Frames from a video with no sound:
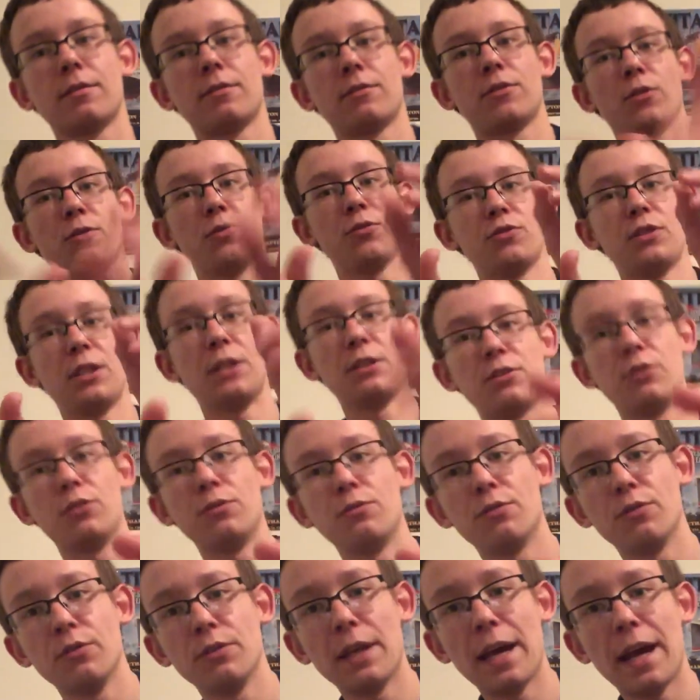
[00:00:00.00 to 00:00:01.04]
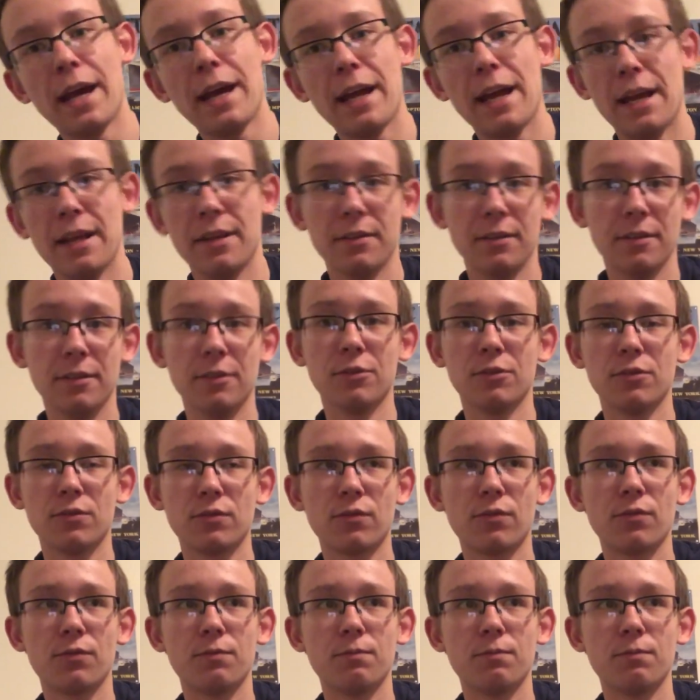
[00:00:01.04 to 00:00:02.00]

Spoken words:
So stay tuned for that. And this